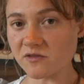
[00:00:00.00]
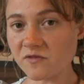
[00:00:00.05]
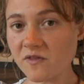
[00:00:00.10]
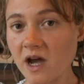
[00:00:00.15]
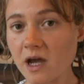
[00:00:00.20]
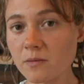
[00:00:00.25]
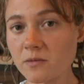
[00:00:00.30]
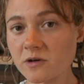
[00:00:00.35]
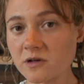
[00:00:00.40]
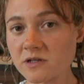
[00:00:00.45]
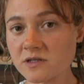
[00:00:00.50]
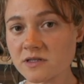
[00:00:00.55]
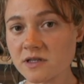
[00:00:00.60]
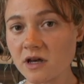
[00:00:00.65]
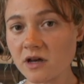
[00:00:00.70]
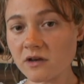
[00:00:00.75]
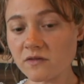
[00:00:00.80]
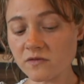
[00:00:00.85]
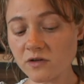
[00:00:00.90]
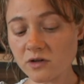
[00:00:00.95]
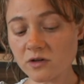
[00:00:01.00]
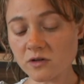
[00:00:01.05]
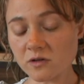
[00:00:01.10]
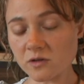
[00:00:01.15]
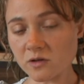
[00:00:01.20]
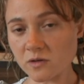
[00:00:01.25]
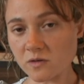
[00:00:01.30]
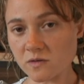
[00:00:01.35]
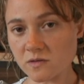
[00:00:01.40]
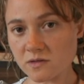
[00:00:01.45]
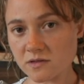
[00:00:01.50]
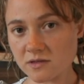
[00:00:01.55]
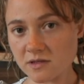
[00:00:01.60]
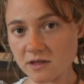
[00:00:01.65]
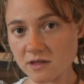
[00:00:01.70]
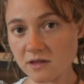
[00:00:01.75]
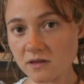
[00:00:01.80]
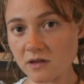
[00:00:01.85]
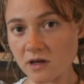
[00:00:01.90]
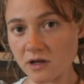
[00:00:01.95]
the fibers of your clothes
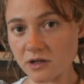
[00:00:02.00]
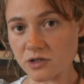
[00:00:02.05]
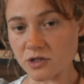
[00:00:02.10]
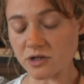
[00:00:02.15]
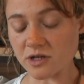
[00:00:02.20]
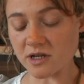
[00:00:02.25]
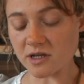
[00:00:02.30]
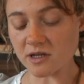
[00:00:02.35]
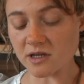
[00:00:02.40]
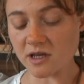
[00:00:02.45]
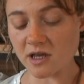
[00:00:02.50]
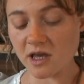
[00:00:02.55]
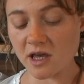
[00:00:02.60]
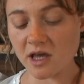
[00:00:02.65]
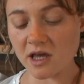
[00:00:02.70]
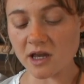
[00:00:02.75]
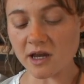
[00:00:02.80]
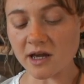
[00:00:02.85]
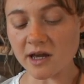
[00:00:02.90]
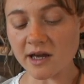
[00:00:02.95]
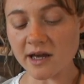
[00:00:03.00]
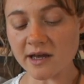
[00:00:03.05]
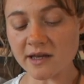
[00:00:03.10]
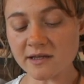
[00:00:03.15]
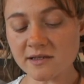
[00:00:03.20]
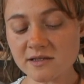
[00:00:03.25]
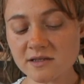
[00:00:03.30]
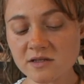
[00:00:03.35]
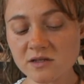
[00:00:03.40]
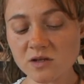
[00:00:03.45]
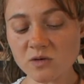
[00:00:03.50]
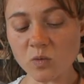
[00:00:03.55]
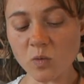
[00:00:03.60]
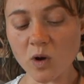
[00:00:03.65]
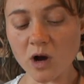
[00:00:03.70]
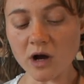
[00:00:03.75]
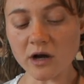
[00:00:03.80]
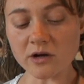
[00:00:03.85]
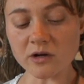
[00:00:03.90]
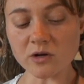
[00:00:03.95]
in the laundry, and as the
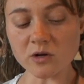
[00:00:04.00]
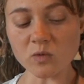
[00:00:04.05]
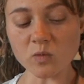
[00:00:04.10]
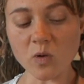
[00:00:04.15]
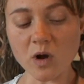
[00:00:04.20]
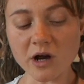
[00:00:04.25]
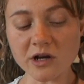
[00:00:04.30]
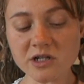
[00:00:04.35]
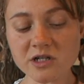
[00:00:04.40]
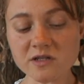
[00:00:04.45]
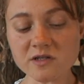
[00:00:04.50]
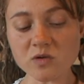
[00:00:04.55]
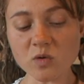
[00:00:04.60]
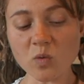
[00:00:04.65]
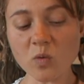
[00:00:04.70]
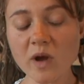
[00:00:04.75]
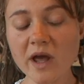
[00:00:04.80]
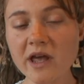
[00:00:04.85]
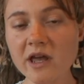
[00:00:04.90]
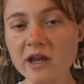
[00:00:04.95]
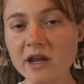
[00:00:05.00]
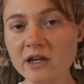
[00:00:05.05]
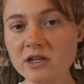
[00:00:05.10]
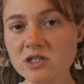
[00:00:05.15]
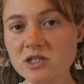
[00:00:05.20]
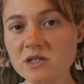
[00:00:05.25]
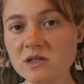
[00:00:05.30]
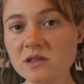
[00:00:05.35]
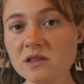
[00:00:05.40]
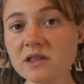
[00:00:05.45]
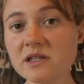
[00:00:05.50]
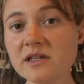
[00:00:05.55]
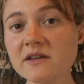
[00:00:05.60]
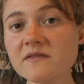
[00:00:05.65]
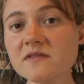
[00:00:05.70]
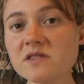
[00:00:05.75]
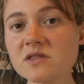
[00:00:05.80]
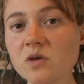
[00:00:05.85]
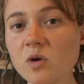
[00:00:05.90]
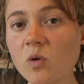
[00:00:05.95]
water washes away, it actually
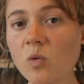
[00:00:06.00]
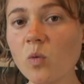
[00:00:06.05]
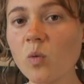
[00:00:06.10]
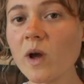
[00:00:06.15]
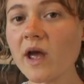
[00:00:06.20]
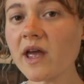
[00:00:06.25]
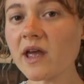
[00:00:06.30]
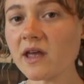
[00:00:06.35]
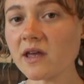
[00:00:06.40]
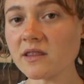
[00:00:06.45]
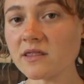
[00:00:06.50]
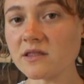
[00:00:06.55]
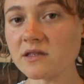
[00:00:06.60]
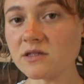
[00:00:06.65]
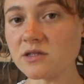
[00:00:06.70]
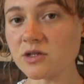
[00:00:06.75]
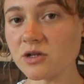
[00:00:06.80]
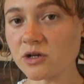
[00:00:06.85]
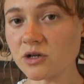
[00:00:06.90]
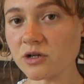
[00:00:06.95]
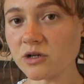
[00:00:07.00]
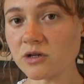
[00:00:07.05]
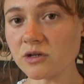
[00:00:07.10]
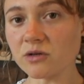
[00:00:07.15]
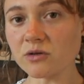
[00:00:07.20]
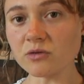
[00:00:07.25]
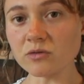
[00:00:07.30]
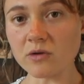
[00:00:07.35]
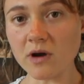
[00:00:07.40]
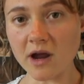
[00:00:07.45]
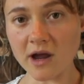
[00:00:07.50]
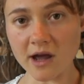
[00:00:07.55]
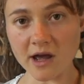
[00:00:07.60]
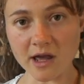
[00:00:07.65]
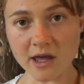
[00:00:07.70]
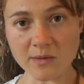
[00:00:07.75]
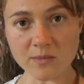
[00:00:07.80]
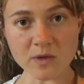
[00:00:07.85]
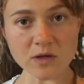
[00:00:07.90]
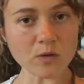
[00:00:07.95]
lifts away the dirt,
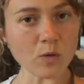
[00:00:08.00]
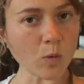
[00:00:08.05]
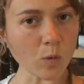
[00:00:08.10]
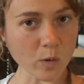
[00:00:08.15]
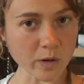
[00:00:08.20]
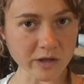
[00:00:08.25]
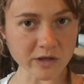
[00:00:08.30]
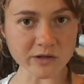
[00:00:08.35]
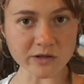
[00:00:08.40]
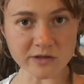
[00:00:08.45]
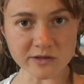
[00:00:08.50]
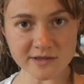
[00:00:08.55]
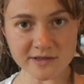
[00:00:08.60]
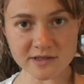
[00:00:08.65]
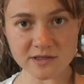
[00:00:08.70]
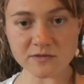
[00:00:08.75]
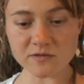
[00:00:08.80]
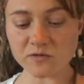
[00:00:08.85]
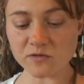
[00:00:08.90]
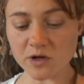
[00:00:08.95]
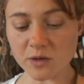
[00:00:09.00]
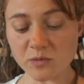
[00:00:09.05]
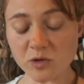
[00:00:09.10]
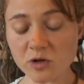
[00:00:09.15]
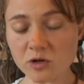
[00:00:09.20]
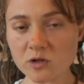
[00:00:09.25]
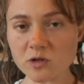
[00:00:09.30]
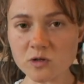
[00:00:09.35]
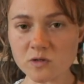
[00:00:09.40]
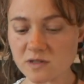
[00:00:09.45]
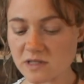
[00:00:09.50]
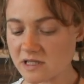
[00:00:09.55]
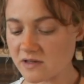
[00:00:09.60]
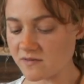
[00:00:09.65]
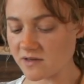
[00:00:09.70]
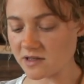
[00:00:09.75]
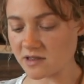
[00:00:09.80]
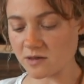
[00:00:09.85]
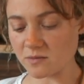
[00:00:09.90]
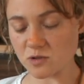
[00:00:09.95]
grime, and oils from your clothes,
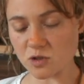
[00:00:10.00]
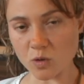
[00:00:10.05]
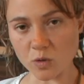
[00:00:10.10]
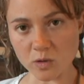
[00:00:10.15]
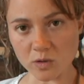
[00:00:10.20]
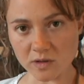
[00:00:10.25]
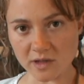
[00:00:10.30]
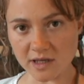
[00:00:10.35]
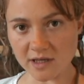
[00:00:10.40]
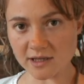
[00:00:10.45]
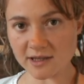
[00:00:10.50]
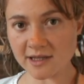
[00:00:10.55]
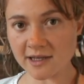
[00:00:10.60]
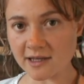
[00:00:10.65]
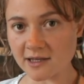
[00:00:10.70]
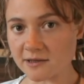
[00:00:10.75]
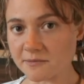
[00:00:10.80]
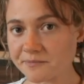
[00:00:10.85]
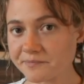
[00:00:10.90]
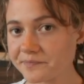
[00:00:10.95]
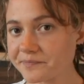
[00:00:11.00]
leaving them totally clean.